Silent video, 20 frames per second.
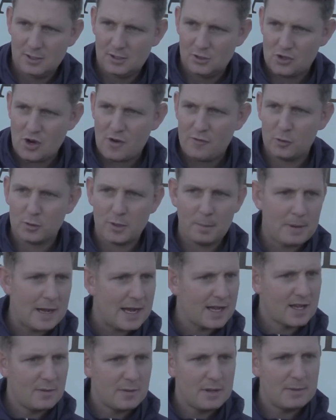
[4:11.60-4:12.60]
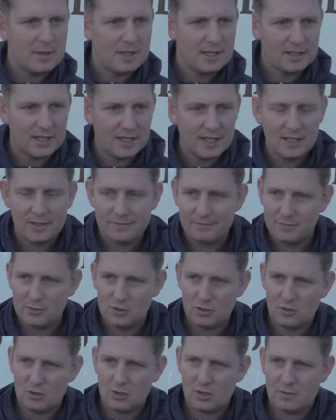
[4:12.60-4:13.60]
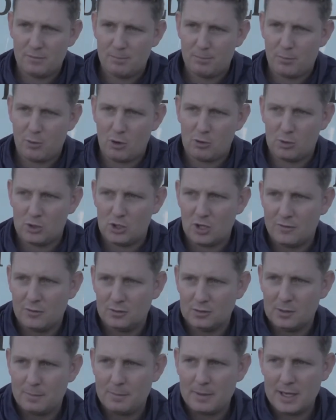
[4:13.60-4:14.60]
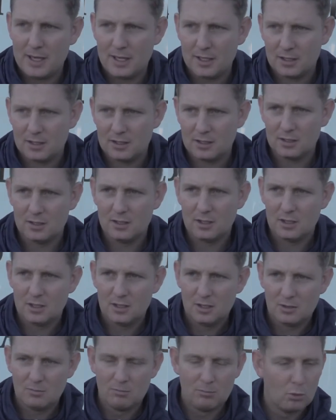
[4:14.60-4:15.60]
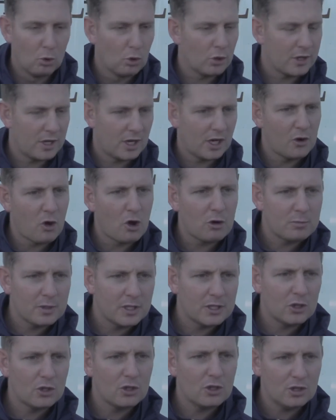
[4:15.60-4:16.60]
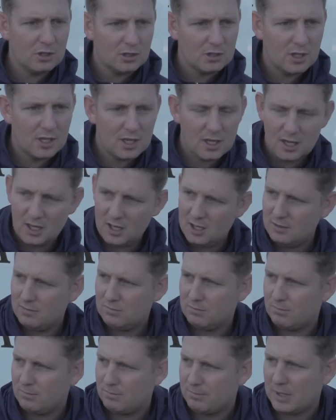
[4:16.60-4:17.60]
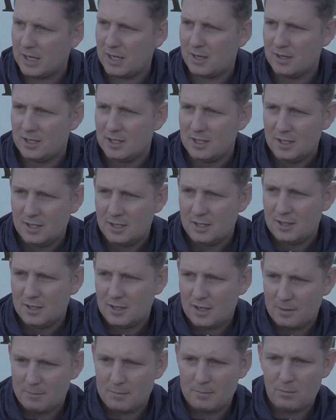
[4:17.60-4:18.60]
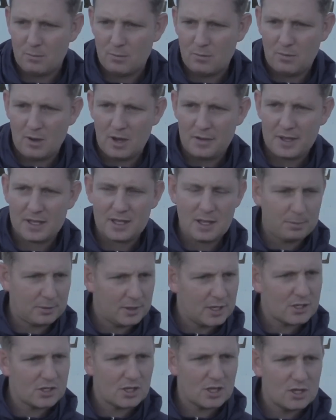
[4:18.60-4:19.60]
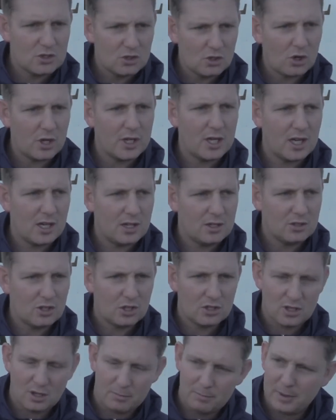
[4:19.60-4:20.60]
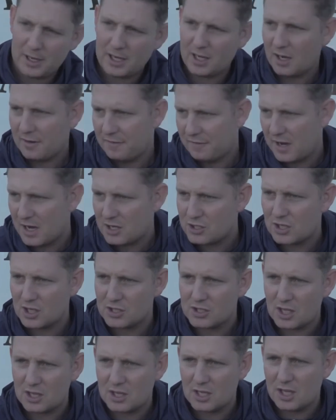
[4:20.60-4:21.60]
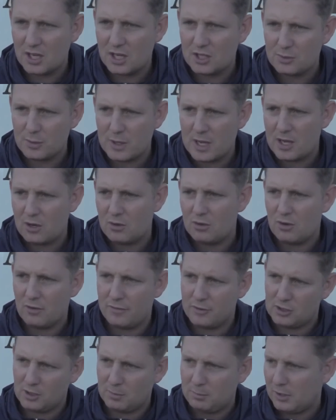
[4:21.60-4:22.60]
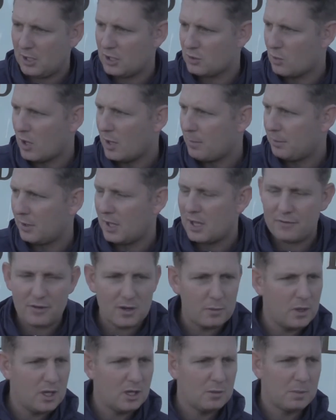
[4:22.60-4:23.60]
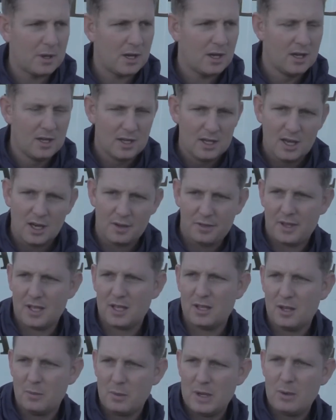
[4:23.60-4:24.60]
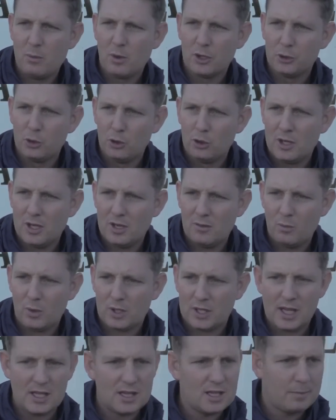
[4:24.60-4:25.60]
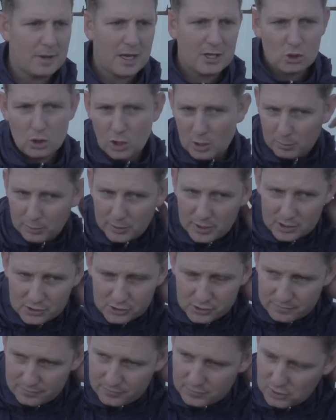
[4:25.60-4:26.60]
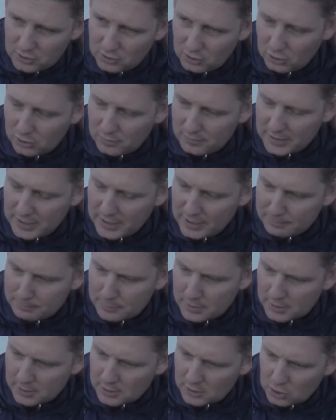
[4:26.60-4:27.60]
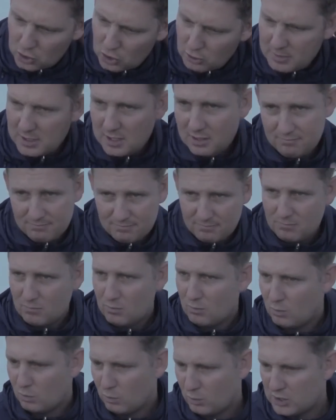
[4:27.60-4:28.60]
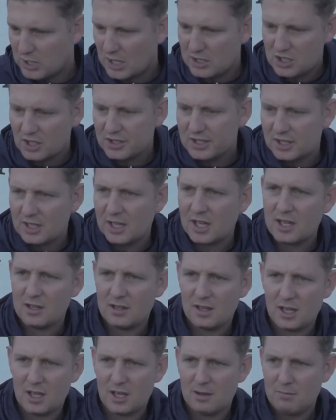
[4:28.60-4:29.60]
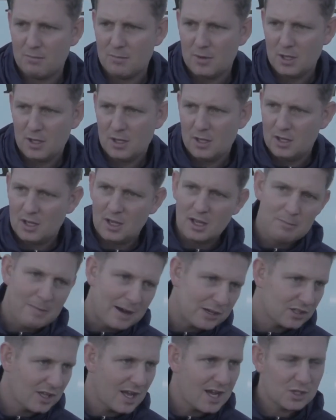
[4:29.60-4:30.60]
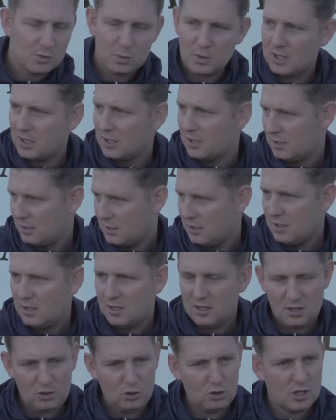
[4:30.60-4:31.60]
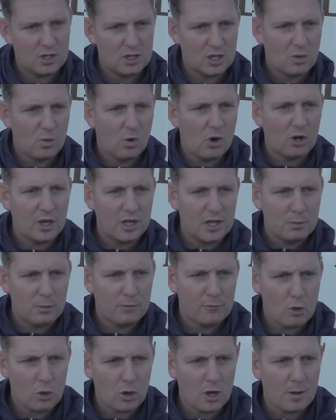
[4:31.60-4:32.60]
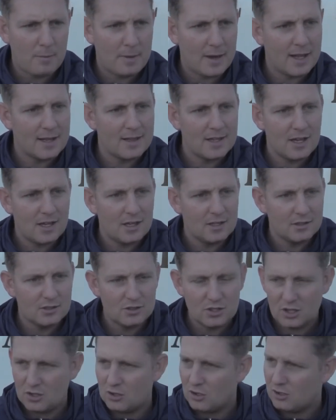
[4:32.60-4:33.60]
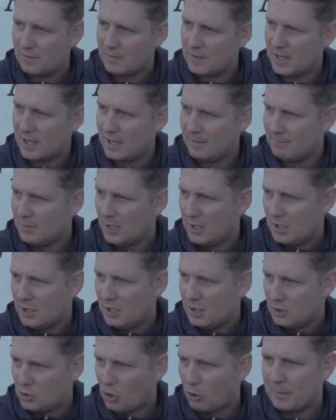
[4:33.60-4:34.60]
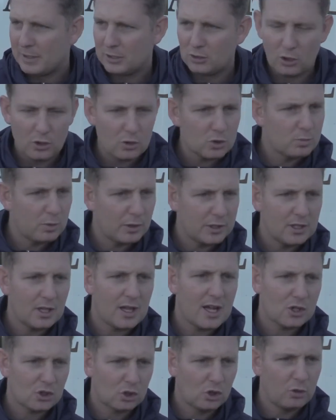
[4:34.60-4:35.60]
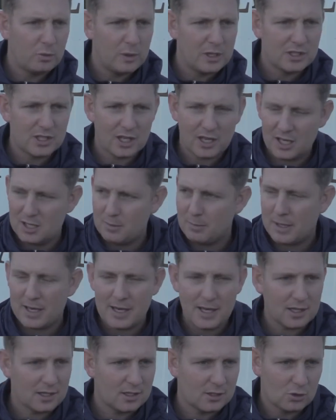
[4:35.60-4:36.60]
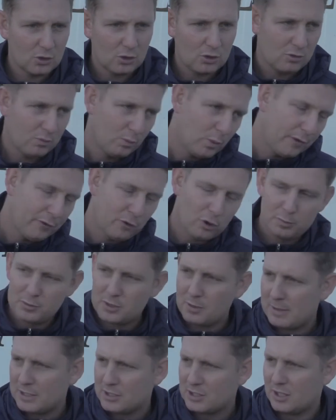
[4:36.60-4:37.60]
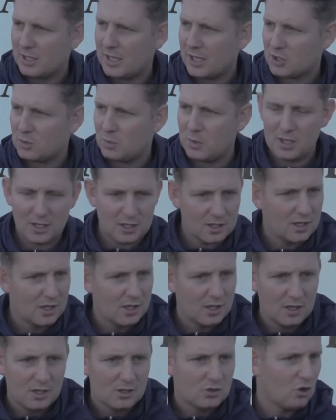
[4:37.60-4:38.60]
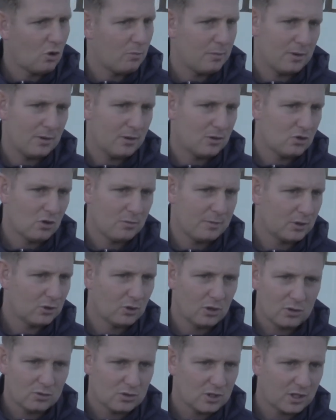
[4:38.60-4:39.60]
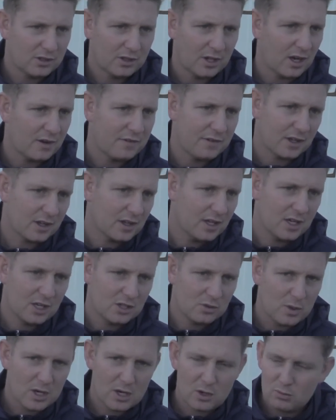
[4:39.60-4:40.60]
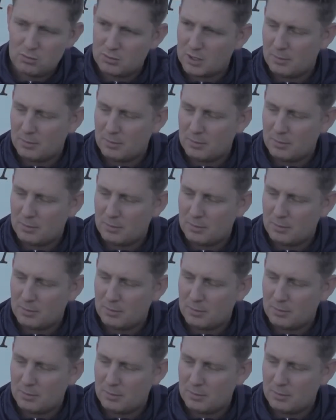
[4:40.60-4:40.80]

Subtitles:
Shuffled the pack a wee bit today, do you know, I've probably shuffled the pack more than I normally do, but I think the players are enjoying it, just I'm bringing a freshness in there as well. Obviously players want to play every week, but I think the way we're doing it, we're getting the best out of players, do you know. Hume was injured today, missed last week. You look at the quality that we've got coming in there, do you know. John McDonald's played the last 2 weeks at right back, so with Forbesy missing next week, John McDonald's done terrific there as well.